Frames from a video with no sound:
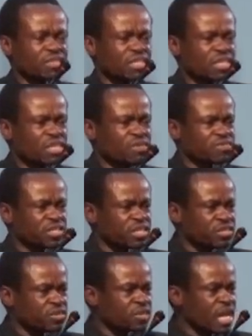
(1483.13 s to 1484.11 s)
thieves
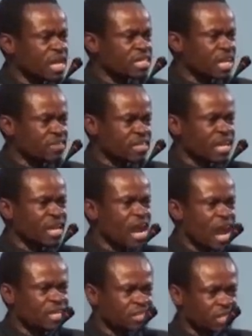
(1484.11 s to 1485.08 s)
in Uganda
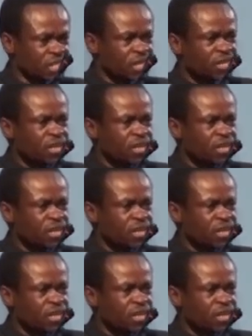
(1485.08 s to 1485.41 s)
realize it,